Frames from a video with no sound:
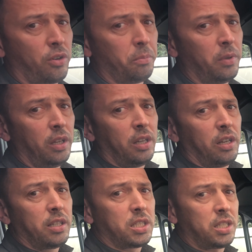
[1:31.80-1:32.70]
from
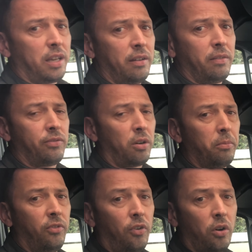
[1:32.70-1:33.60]

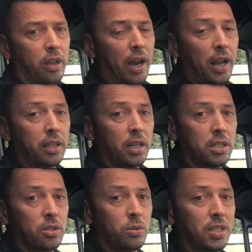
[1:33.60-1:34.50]
4
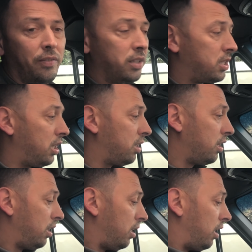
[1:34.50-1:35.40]
characters to 17,
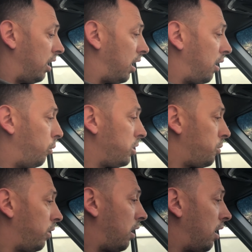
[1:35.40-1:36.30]

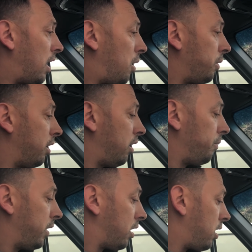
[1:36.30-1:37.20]
which will allow
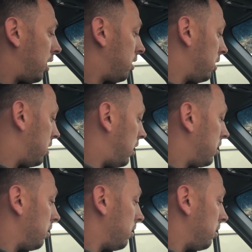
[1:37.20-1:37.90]
the car to start.